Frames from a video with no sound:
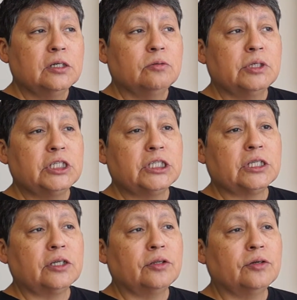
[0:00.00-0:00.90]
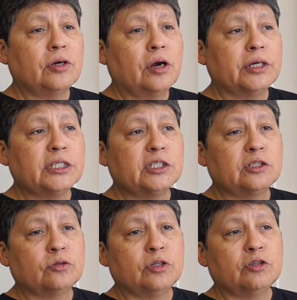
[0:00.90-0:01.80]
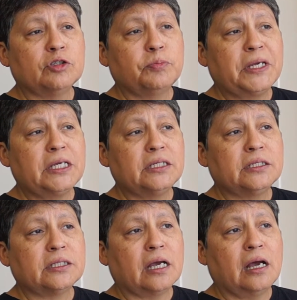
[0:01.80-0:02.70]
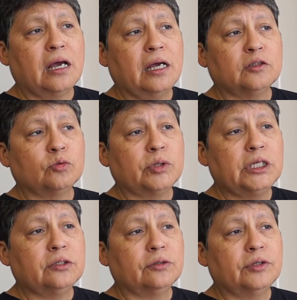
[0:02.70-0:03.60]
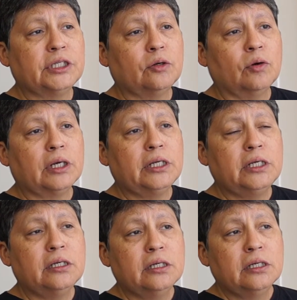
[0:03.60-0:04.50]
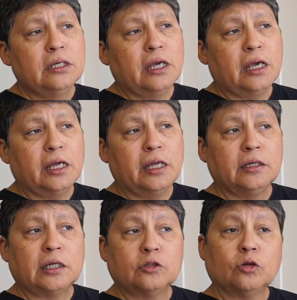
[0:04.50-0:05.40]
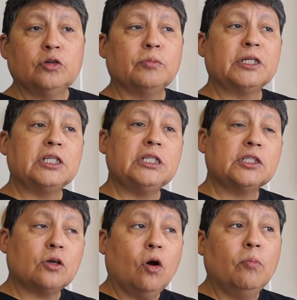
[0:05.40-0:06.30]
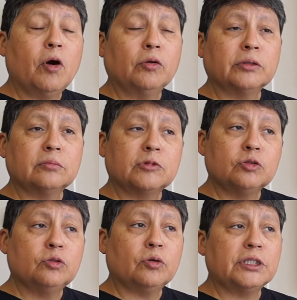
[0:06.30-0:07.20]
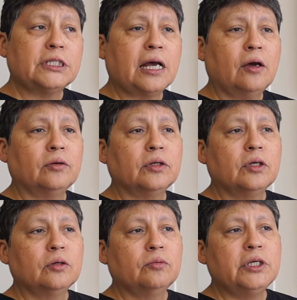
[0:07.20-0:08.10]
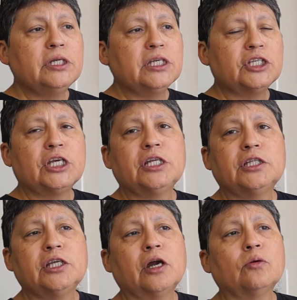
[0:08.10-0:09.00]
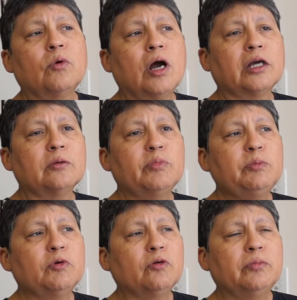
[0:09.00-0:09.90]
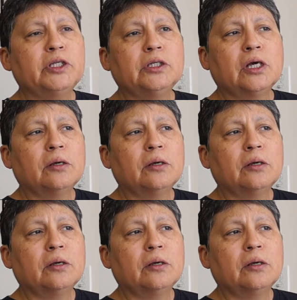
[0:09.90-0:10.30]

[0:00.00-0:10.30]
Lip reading: which is another artist studio space on 23rd in Oakley, and Antonio Martinez Cobalt, 2 doors down. We initiated the art walk, and people have been,